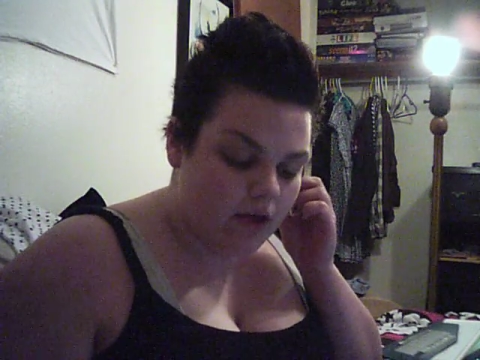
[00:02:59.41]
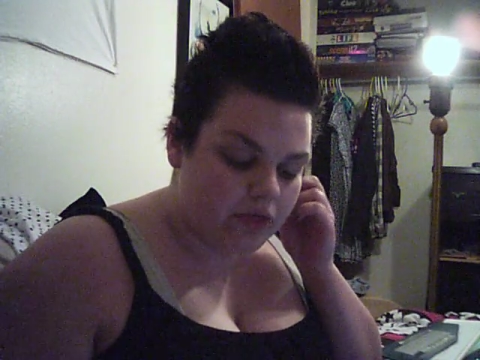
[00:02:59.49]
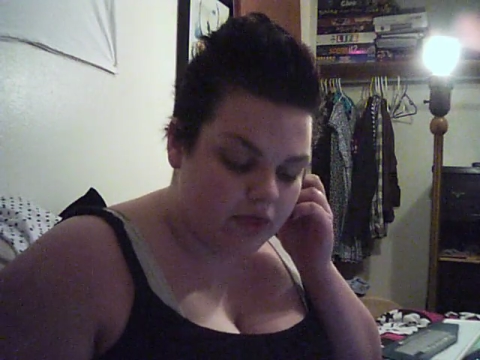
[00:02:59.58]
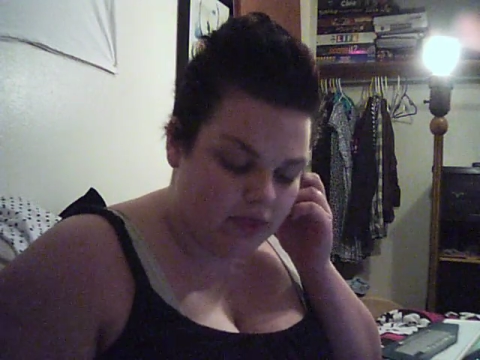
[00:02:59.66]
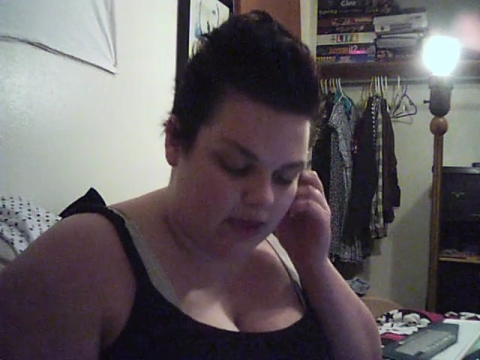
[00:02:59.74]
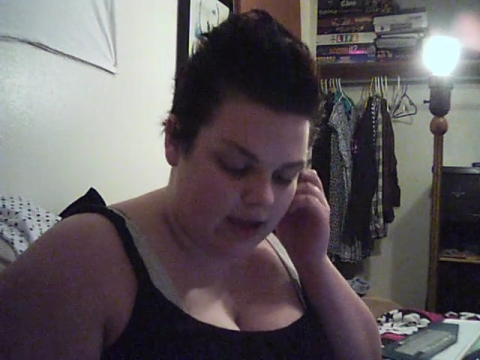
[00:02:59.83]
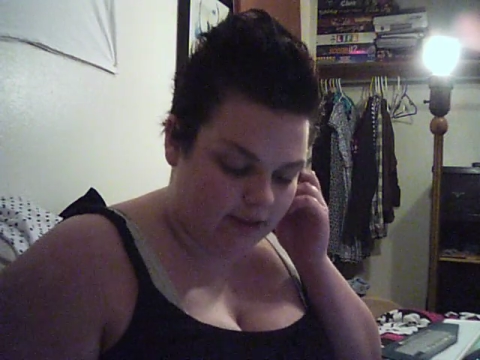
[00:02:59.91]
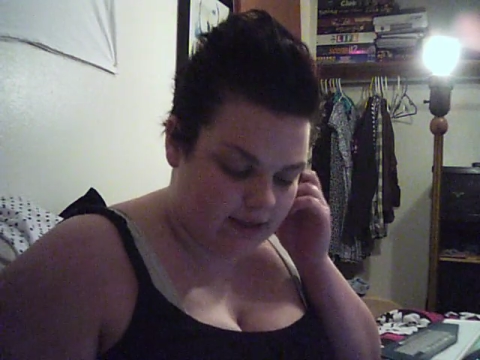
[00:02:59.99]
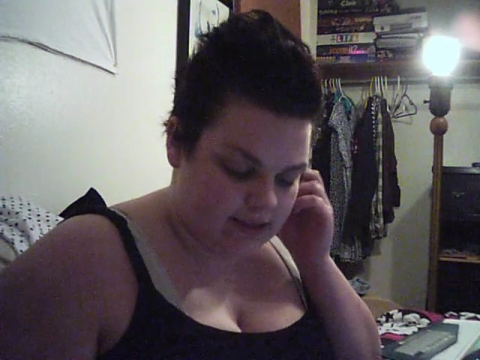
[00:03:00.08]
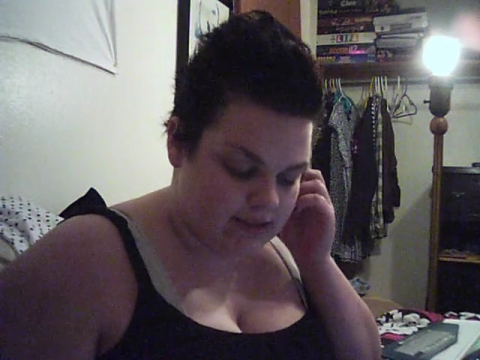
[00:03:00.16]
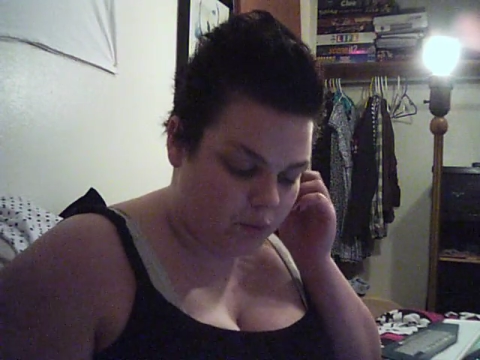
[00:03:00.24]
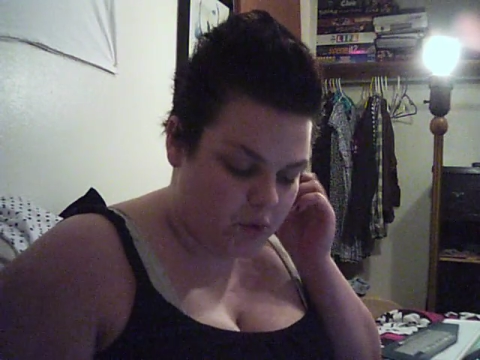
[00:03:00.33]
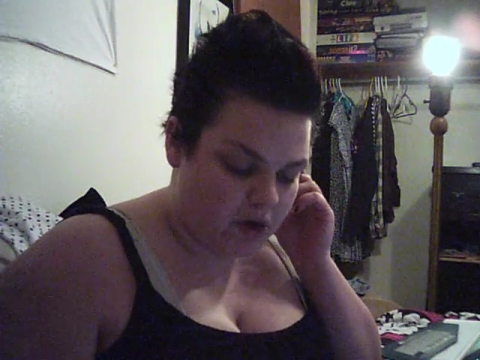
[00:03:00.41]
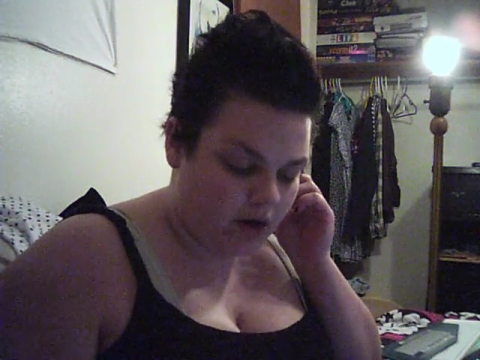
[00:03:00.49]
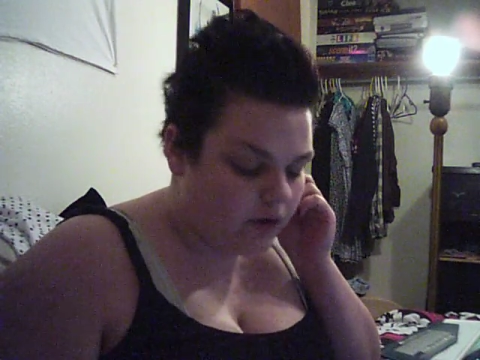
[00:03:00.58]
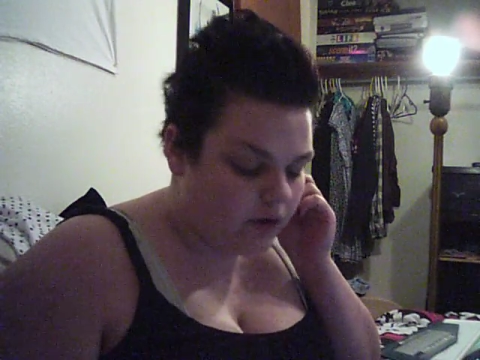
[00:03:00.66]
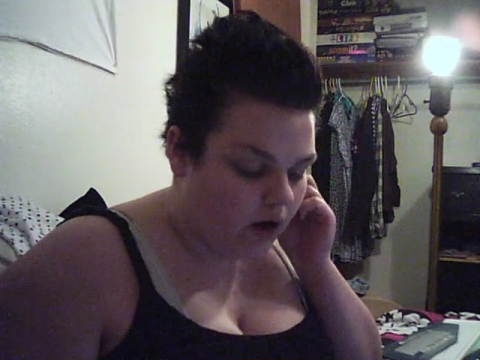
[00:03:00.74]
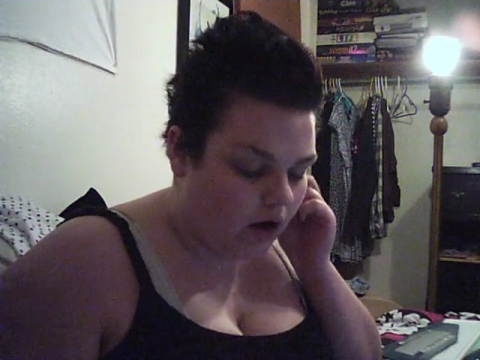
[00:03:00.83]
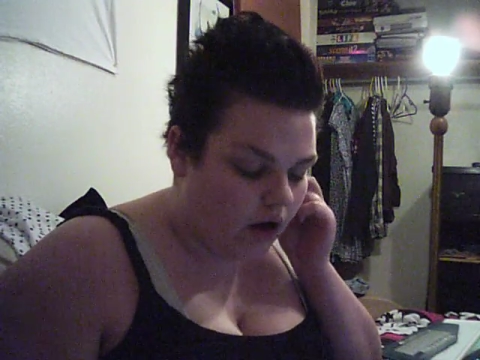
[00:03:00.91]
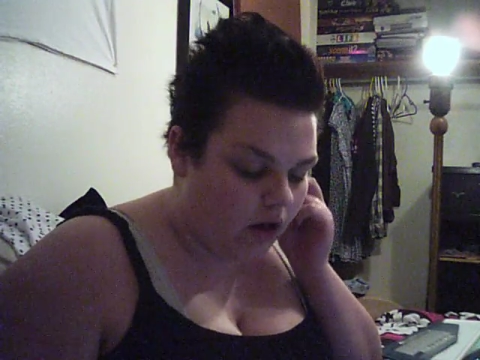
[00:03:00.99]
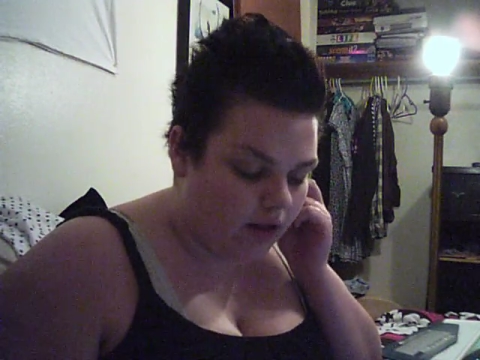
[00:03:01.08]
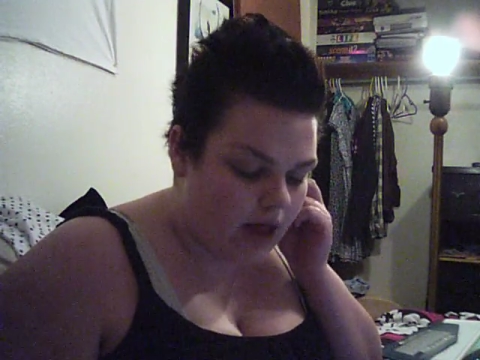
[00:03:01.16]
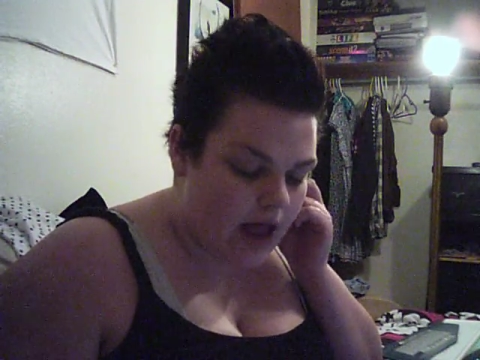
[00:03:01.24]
They list the one on call,